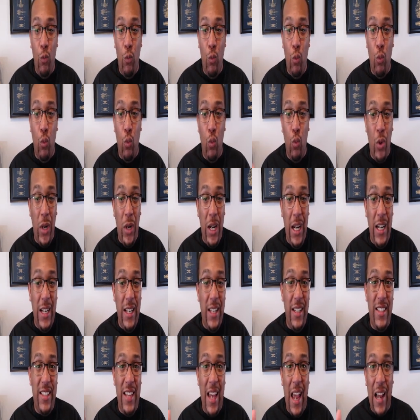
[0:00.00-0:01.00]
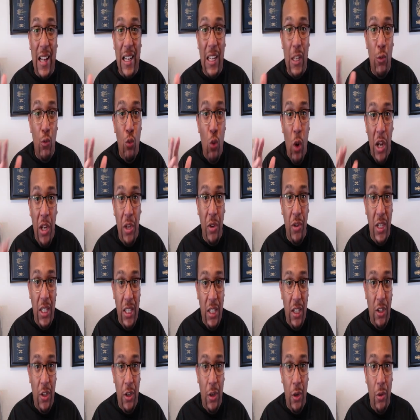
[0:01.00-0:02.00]
read exactly what you need
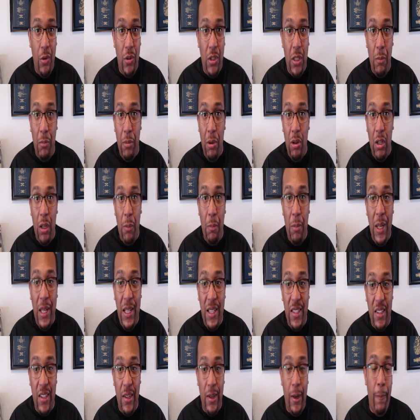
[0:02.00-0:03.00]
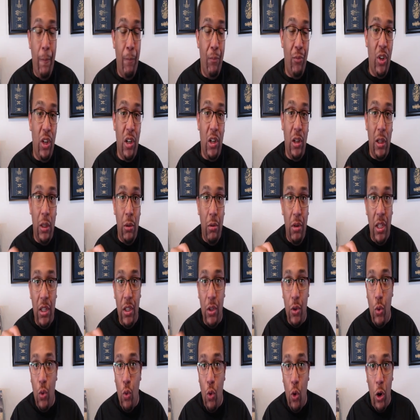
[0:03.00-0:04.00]
to do to build a PC, including the
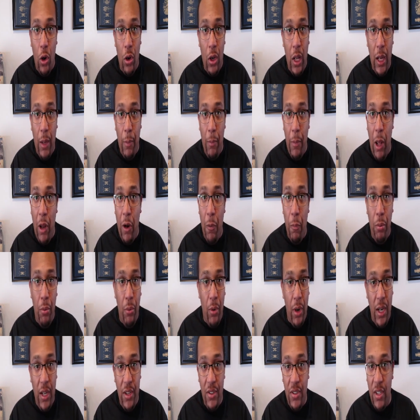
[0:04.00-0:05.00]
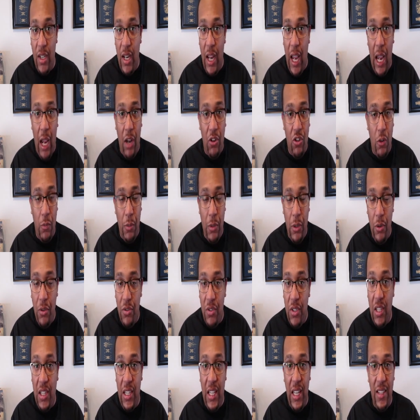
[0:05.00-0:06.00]
core like amount of points and
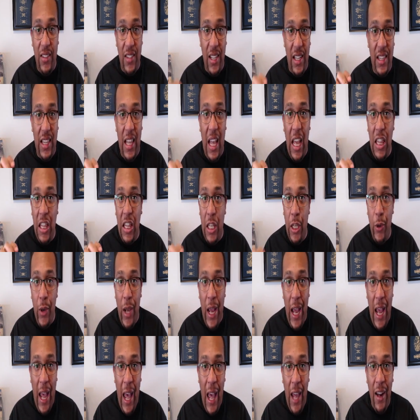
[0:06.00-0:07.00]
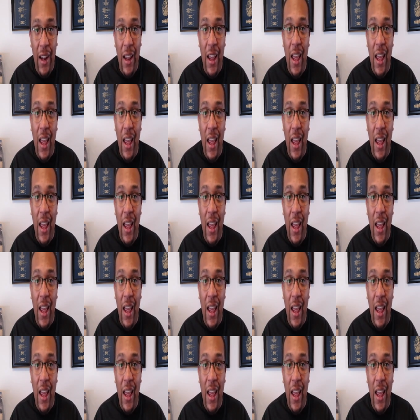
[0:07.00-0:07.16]
attributes and things like that that you add.